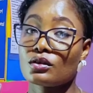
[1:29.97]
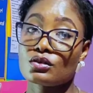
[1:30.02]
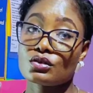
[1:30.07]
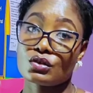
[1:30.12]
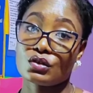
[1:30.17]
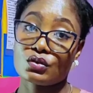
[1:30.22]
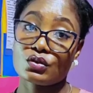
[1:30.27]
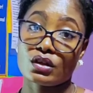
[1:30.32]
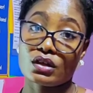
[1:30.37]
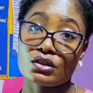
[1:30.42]

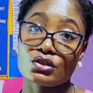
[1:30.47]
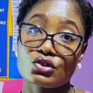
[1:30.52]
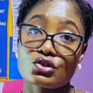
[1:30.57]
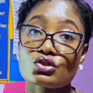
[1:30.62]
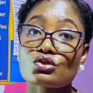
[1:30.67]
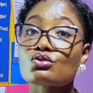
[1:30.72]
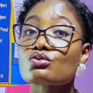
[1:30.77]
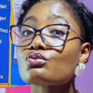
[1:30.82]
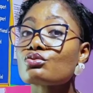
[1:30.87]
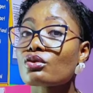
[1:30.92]
So they
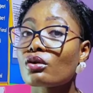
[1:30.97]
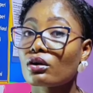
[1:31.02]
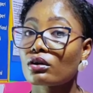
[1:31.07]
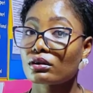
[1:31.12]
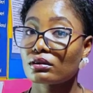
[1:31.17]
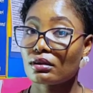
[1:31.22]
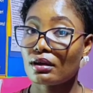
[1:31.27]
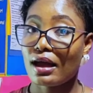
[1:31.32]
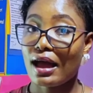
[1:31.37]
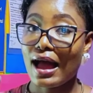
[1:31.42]
do
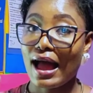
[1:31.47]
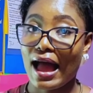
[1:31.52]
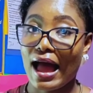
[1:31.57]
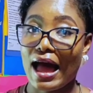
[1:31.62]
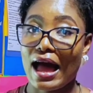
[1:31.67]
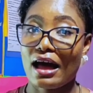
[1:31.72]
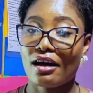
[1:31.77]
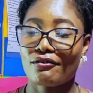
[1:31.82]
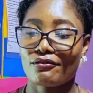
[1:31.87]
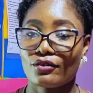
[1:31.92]
not
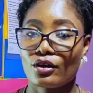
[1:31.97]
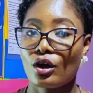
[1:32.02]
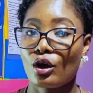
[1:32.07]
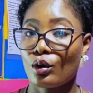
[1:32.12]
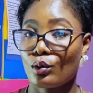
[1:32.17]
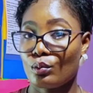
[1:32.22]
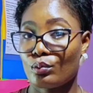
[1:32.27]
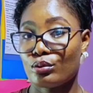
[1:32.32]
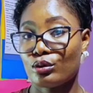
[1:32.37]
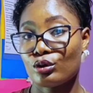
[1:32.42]
have
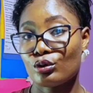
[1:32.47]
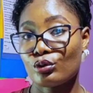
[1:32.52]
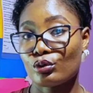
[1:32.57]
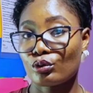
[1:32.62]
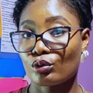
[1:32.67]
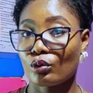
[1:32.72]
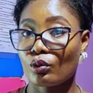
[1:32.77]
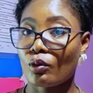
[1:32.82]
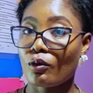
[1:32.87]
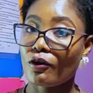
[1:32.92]

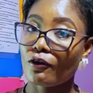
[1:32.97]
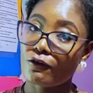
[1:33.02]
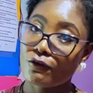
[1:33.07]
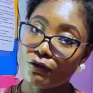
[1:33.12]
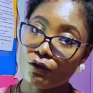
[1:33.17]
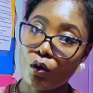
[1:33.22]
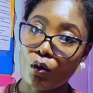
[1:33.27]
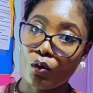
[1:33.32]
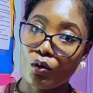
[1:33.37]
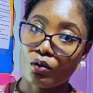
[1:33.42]
plural
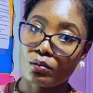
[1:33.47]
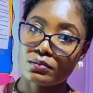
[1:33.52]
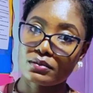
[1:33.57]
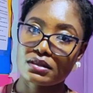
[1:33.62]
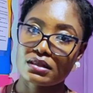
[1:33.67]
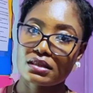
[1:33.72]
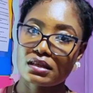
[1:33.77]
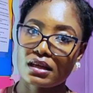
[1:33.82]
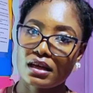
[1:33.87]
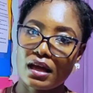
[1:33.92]

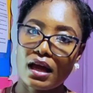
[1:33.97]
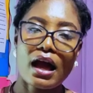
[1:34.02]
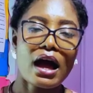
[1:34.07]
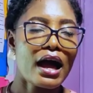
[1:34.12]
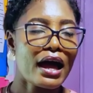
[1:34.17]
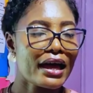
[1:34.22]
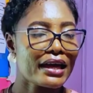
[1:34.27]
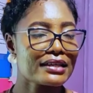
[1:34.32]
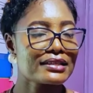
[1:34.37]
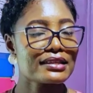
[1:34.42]
forms.
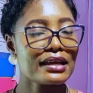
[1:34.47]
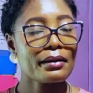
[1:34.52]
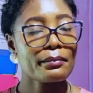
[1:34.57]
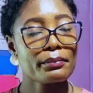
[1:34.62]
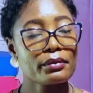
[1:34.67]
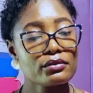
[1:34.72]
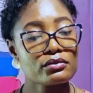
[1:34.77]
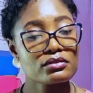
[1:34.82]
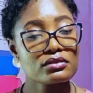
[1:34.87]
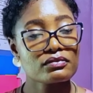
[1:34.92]

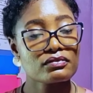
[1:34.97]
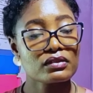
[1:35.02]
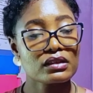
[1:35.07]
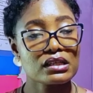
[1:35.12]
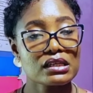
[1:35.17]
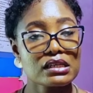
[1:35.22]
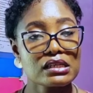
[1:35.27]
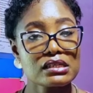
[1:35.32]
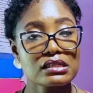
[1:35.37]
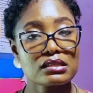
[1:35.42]
Examples of
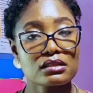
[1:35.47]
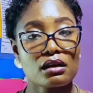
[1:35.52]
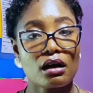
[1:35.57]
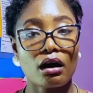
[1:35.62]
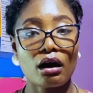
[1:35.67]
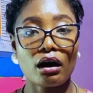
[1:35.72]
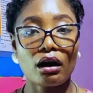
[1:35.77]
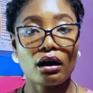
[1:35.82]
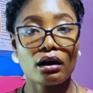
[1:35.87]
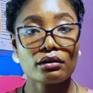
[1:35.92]
these
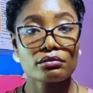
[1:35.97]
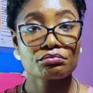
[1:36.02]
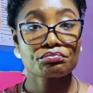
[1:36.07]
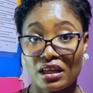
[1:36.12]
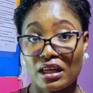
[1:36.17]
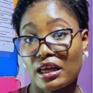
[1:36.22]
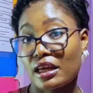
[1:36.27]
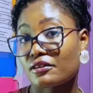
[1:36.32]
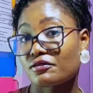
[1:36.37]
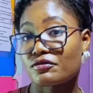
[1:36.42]
are
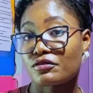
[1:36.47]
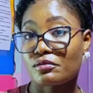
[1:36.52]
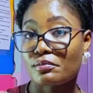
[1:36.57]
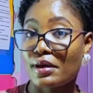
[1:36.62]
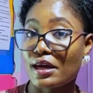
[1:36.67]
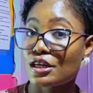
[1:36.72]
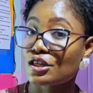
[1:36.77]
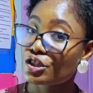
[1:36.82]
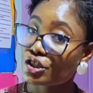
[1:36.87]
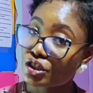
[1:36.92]

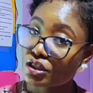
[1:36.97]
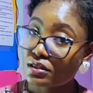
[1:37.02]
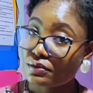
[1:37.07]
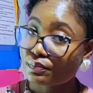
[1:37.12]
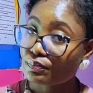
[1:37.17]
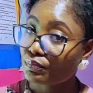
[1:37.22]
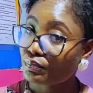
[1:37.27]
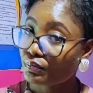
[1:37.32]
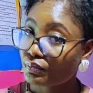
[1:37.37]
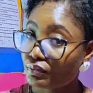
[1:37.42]

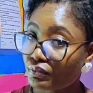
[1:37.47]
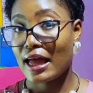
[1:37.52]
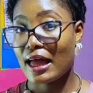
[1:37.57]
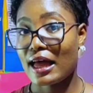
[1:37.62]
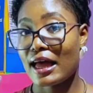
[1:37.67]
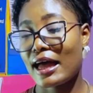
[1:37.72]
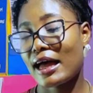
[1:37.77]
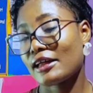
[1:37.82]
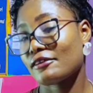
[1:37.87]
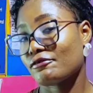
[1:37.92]

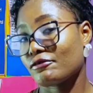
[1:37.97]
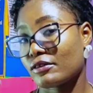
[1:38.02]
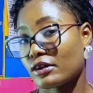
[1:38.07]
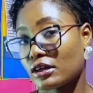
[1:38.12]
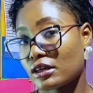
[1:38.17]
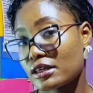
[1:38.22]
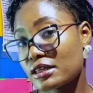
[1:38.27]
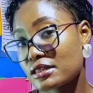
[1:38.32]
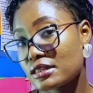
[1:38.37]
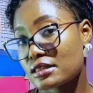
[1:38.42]
information,
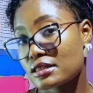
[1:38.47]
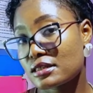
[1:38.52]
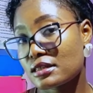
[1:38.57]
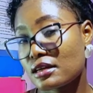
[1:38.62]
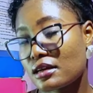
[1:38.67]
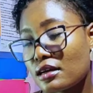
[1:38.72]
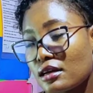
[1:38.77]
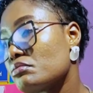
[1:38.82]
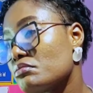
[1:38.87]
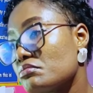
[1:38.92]
advice,
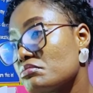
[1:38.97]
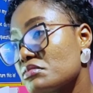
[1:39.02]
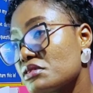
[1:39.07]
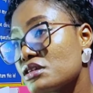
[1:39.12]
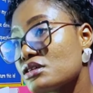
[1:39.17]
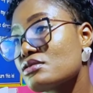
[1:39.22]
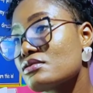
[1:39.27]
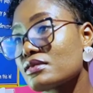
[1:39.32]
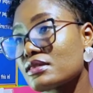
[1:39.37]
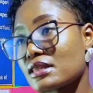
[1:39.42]

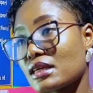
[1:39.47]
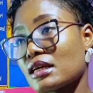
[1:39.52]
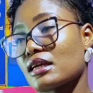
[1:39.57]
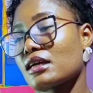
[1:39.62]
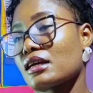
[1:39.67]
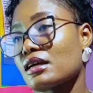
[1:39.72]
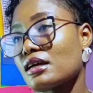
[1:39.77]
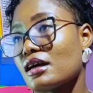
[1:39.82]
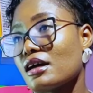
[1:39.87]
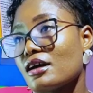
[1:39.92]

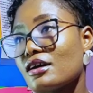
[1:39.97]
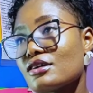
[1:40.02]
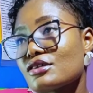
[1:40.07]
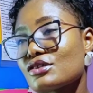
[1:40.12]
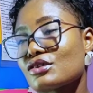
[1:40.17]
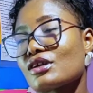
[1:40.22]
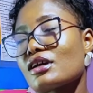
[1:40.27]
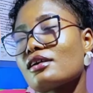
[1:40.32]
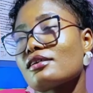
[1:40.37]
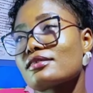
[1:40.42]
music.
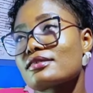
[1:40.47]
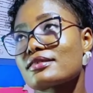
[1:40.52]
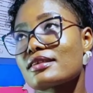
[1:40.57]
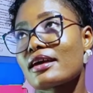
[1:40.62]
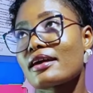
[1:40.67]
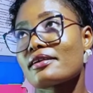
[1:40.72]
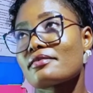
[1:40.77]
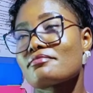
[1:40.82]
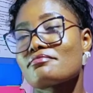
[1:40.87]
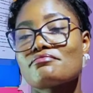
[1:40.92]
So you can't
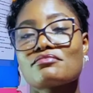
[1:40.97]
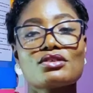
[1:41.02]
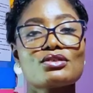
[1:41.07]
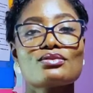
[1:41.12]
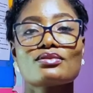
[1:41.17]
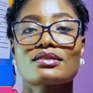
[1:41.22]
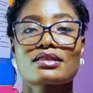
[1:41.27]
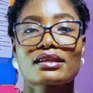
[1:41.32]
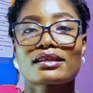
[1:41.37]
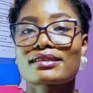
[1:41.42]
say
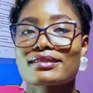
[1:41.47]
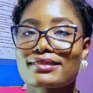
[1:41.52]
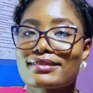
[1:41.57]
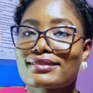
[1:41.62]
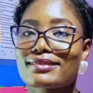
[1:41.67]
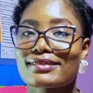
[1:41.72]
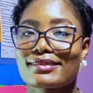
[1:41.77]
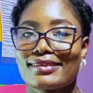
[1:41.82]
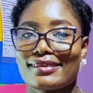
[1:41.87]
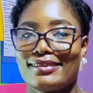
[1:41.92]

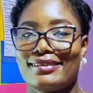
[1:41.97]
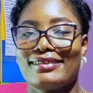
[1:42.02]
musics